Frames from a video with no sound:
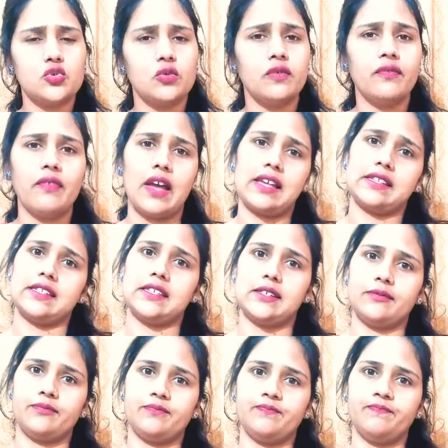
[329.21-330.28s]
too
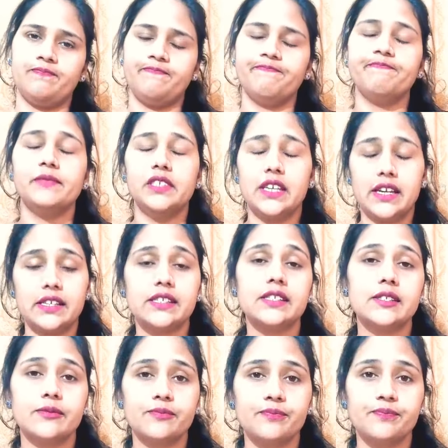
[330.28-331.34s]
fast.
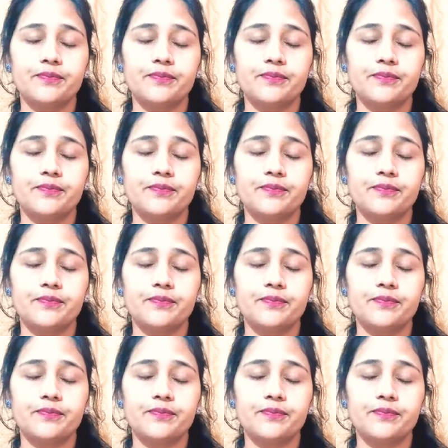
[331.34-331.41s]
Yes.